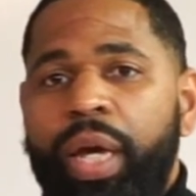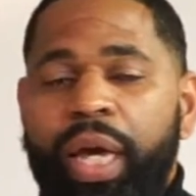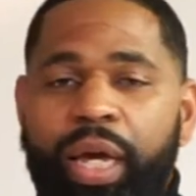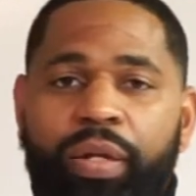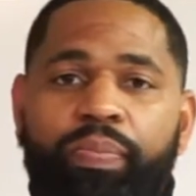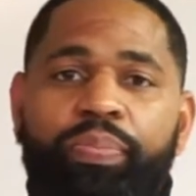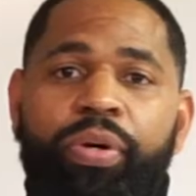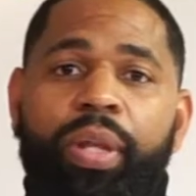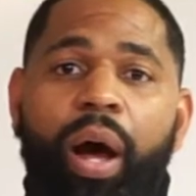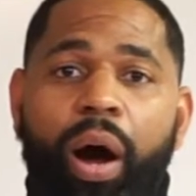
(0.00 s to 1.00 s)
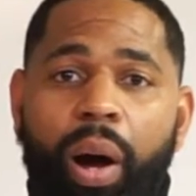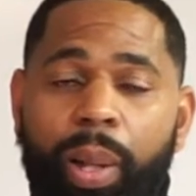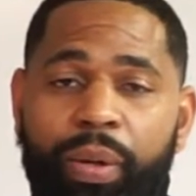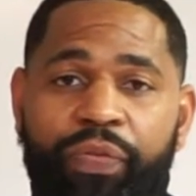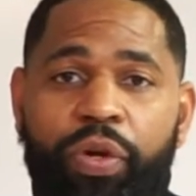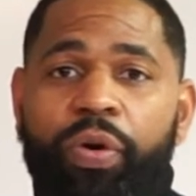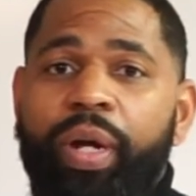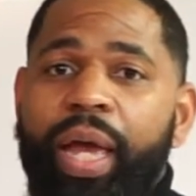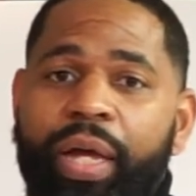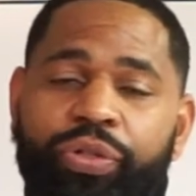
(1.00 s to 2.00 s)
And put all of your
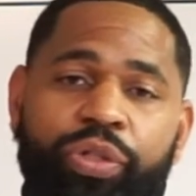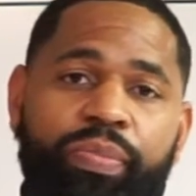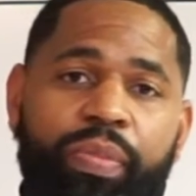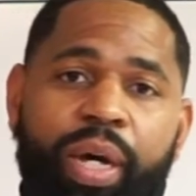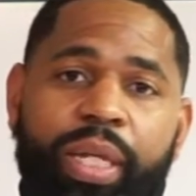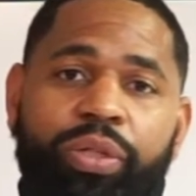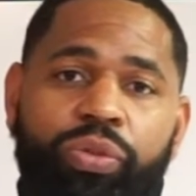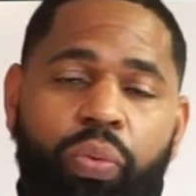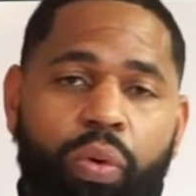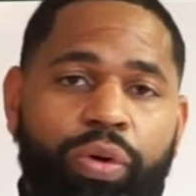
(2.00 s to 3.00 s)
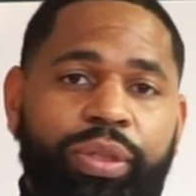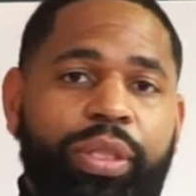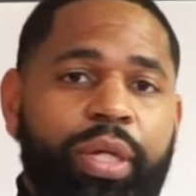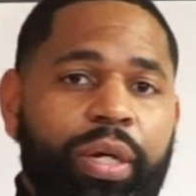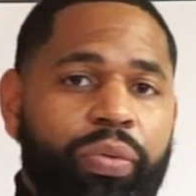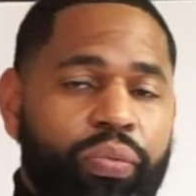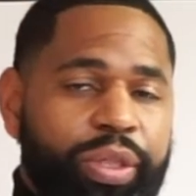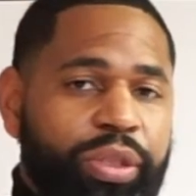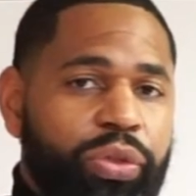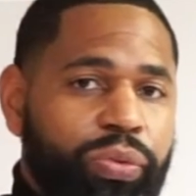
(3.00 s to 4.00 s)
extra money towards
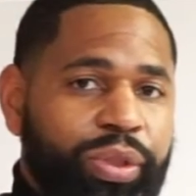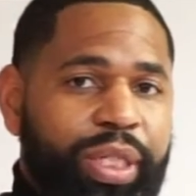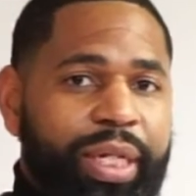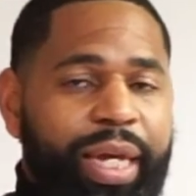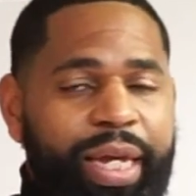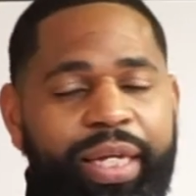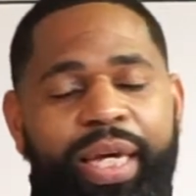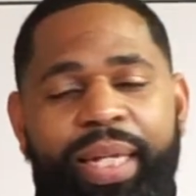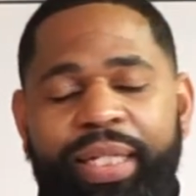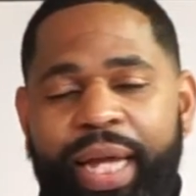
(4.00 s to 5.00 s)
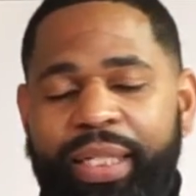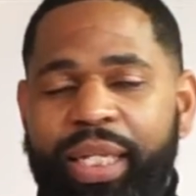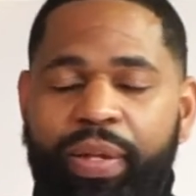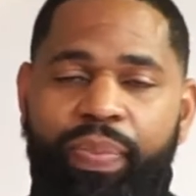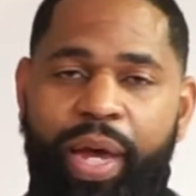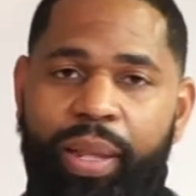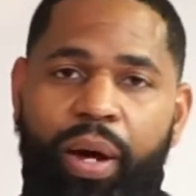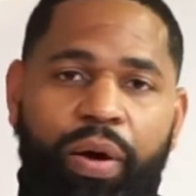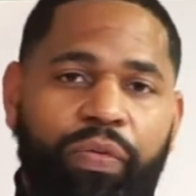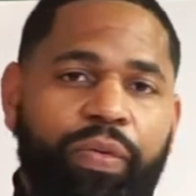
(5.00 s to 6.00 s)
reducing and getting that debt paid
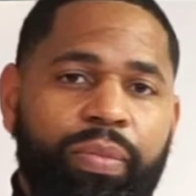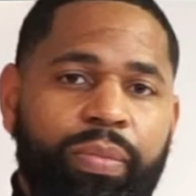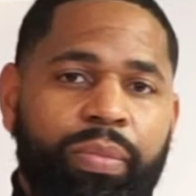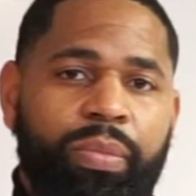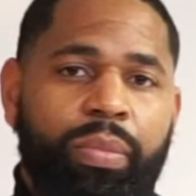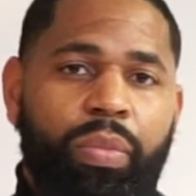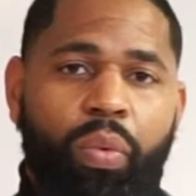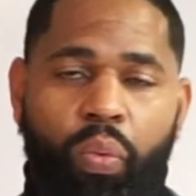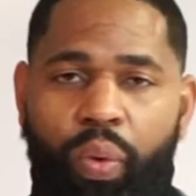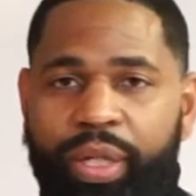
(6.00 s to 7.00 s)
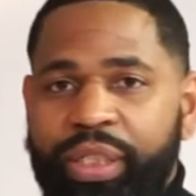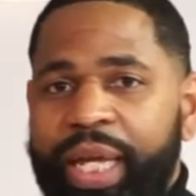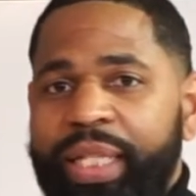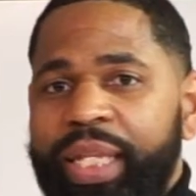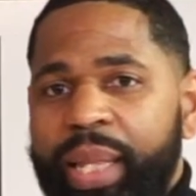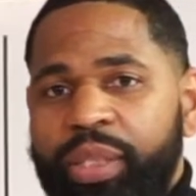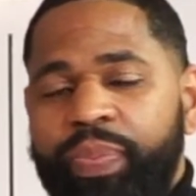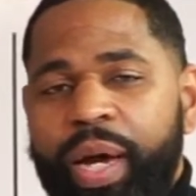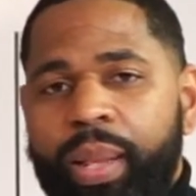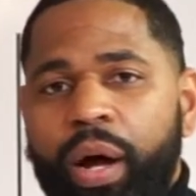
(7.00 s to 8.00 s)
off. Once that debt is
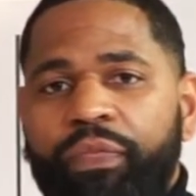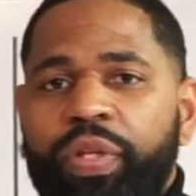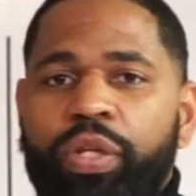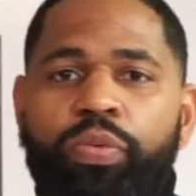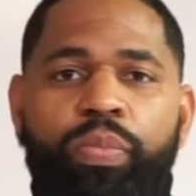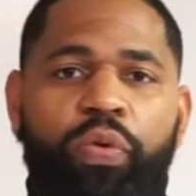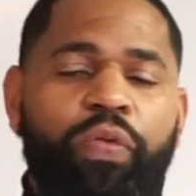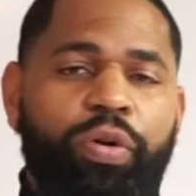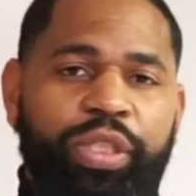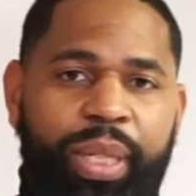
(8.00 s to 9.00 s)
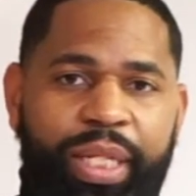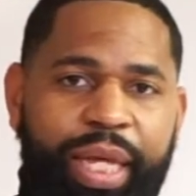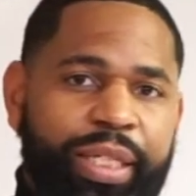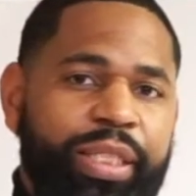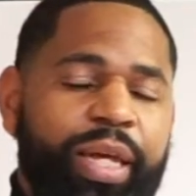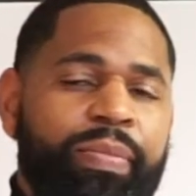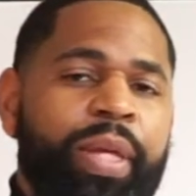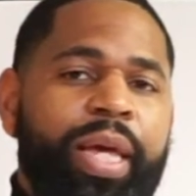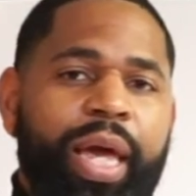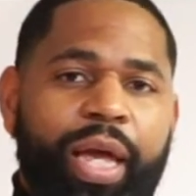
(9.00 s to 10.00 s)
paid off, then you move on to the next debt
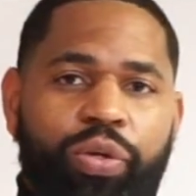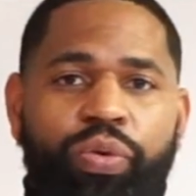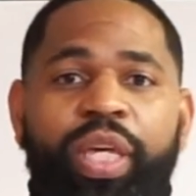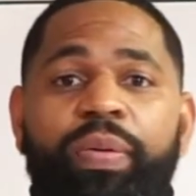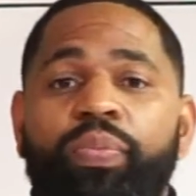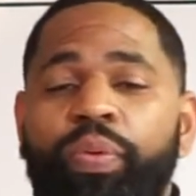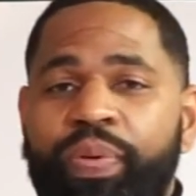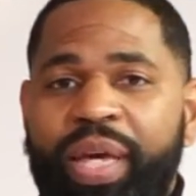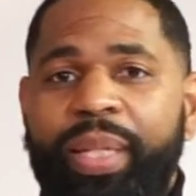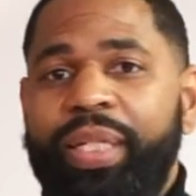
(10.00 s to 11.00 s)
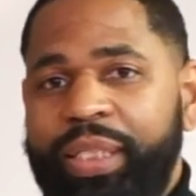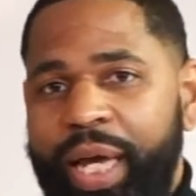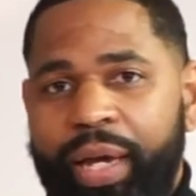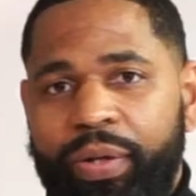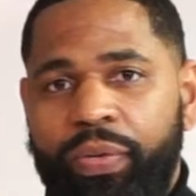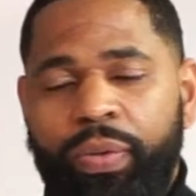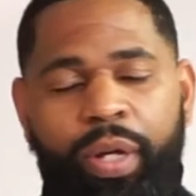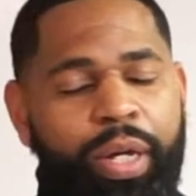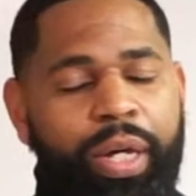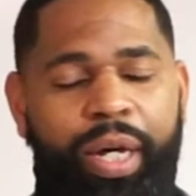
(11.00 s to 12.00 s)
and you keep repeating the cycle.
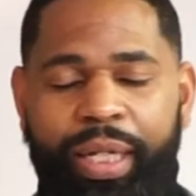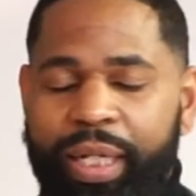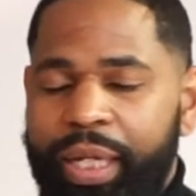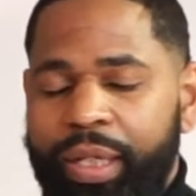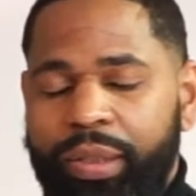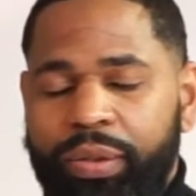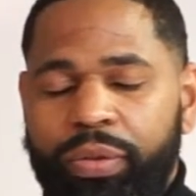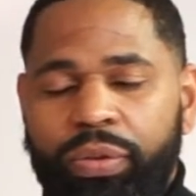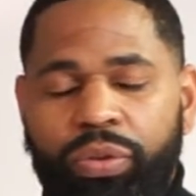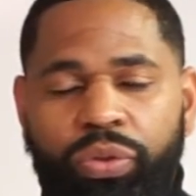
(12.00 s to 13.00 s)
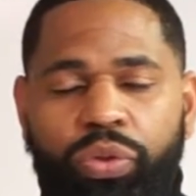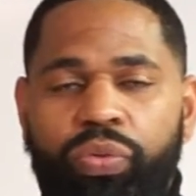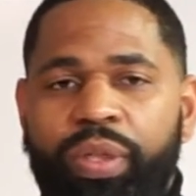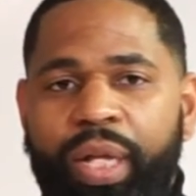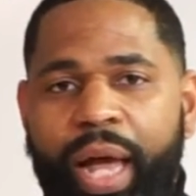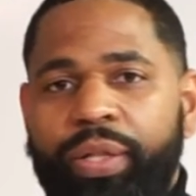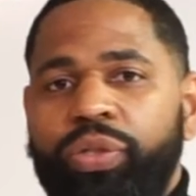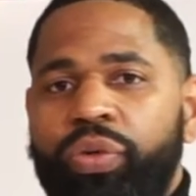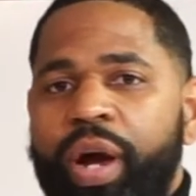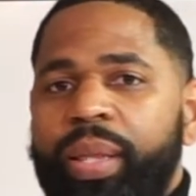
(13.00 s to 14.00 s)
Again, do not
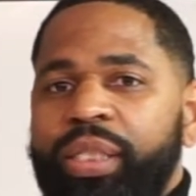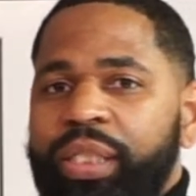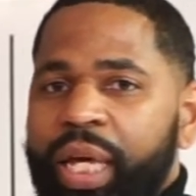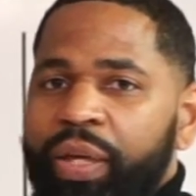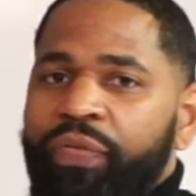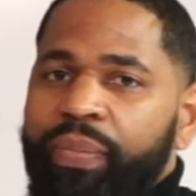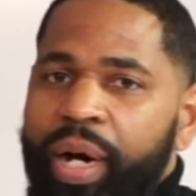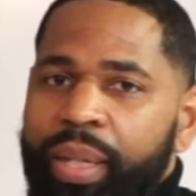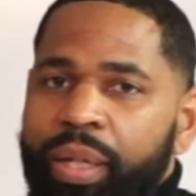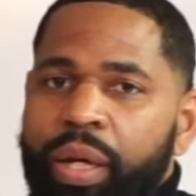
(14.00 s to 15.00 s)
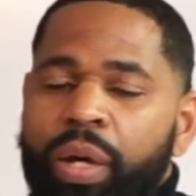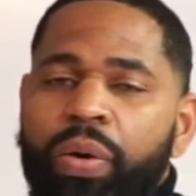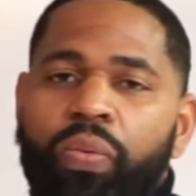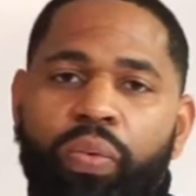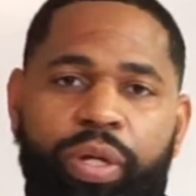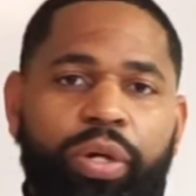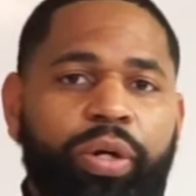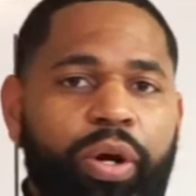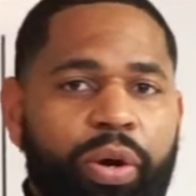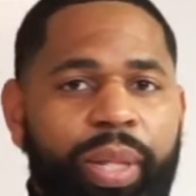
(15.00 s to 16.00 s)
try to save money when you're
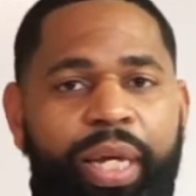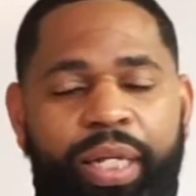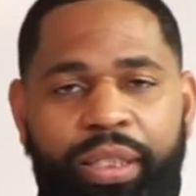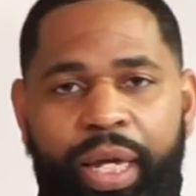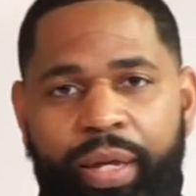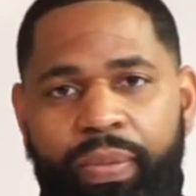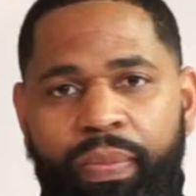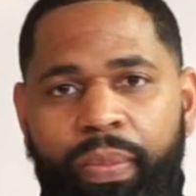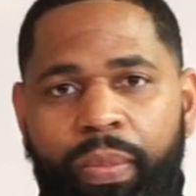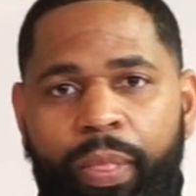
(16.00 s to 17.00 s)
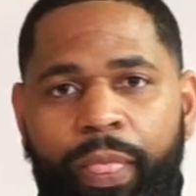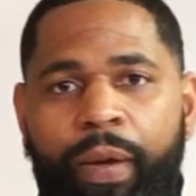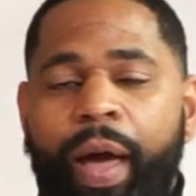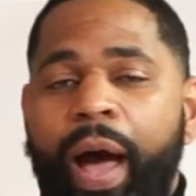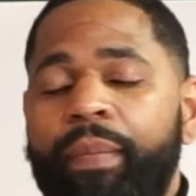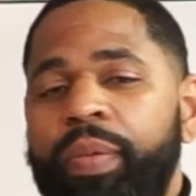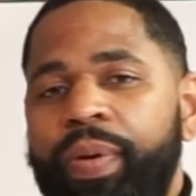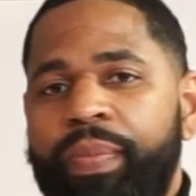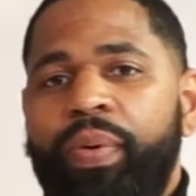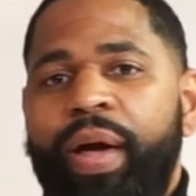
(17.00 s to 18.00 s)
currently in debt. How many
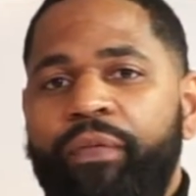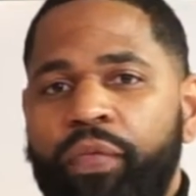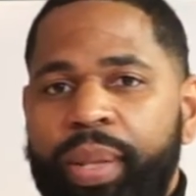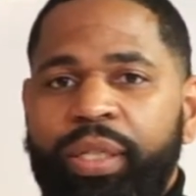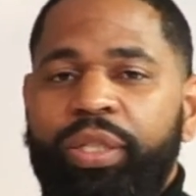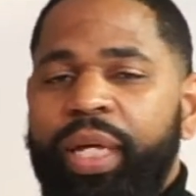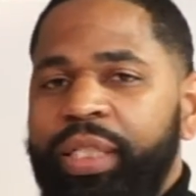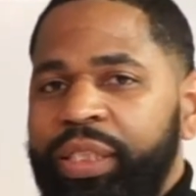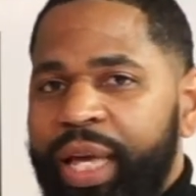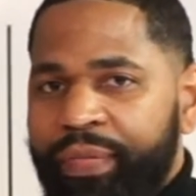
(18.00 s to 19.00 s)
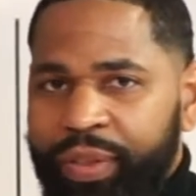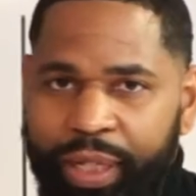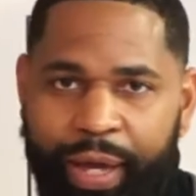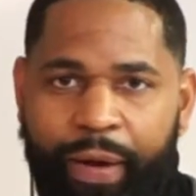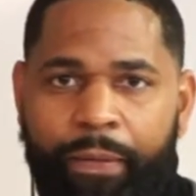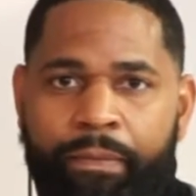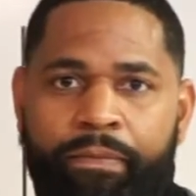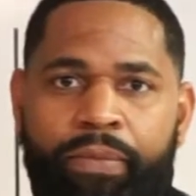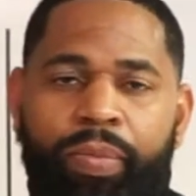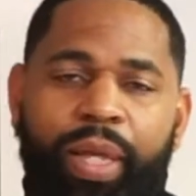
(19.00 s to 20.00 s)
people have went into their savings account
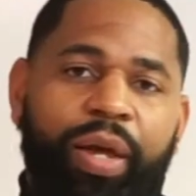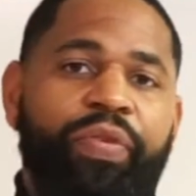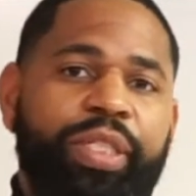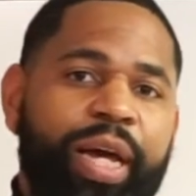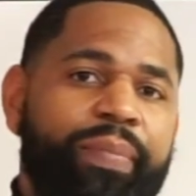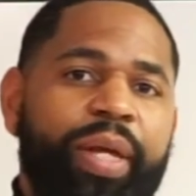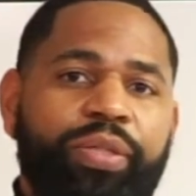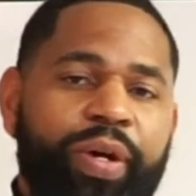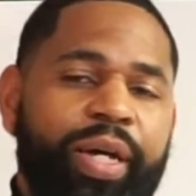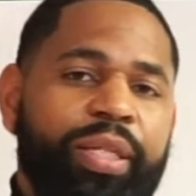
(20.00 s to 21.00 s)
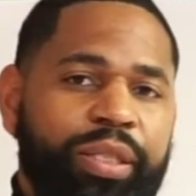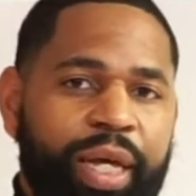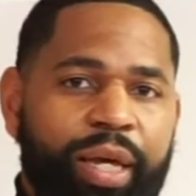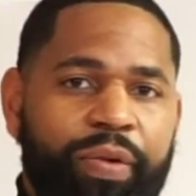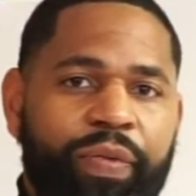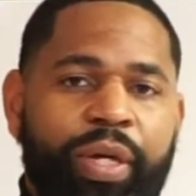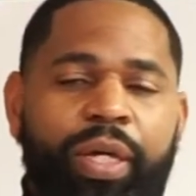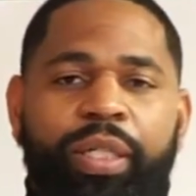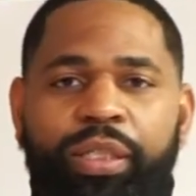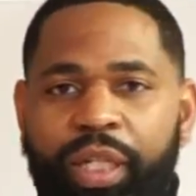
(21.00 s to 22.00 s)
every time they try to save
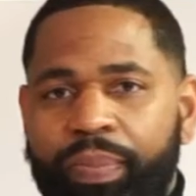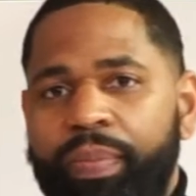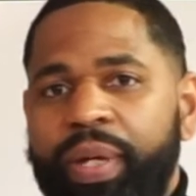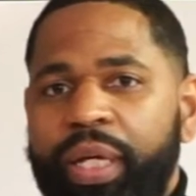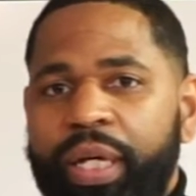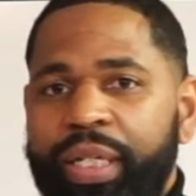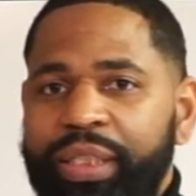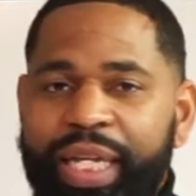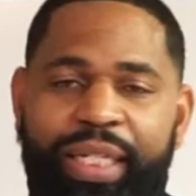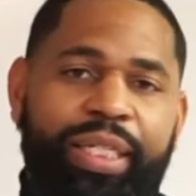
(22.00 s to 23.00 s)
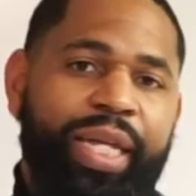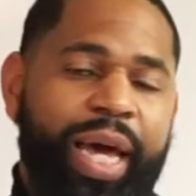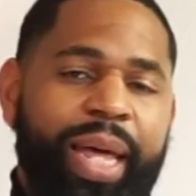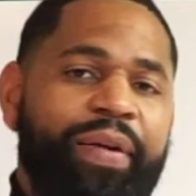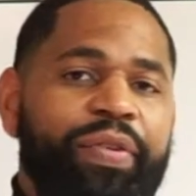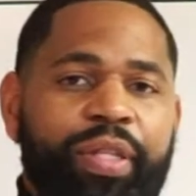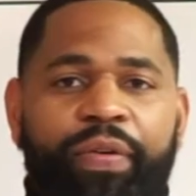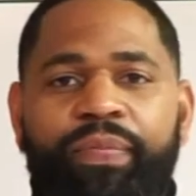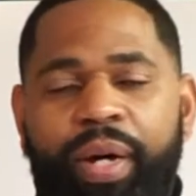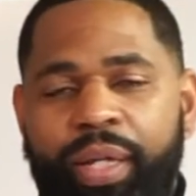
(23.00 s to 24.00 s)
simply because they did not have
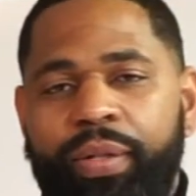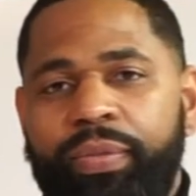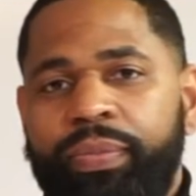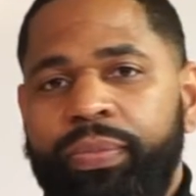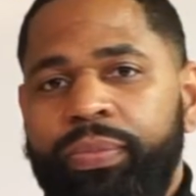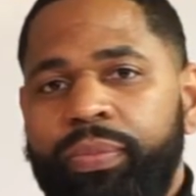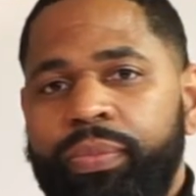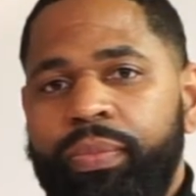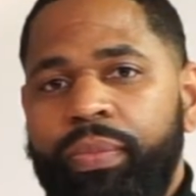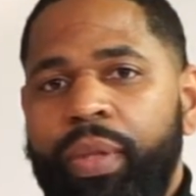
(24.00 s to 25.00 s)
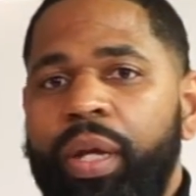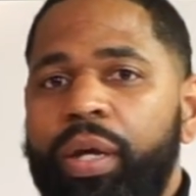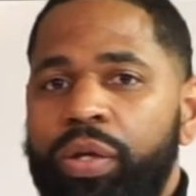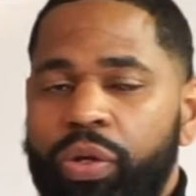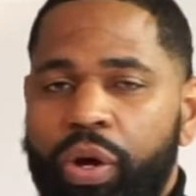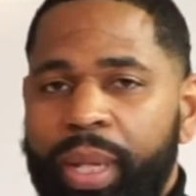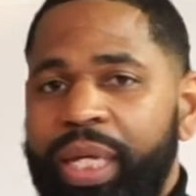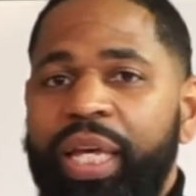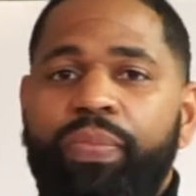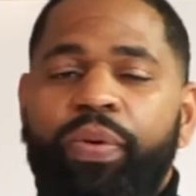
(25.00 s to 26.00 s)
enough money? You're going to
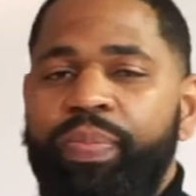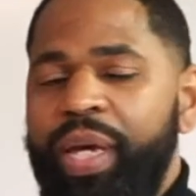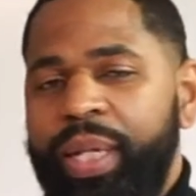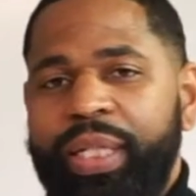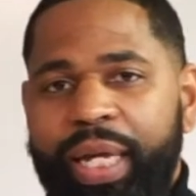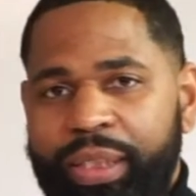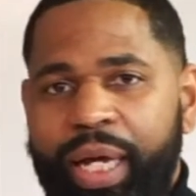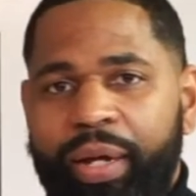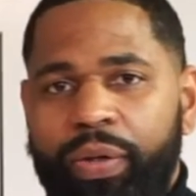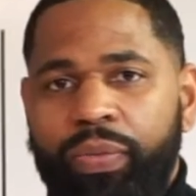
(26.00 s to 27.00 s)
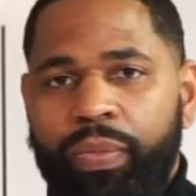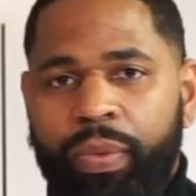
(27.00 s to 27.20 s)
keep repeating that cycle.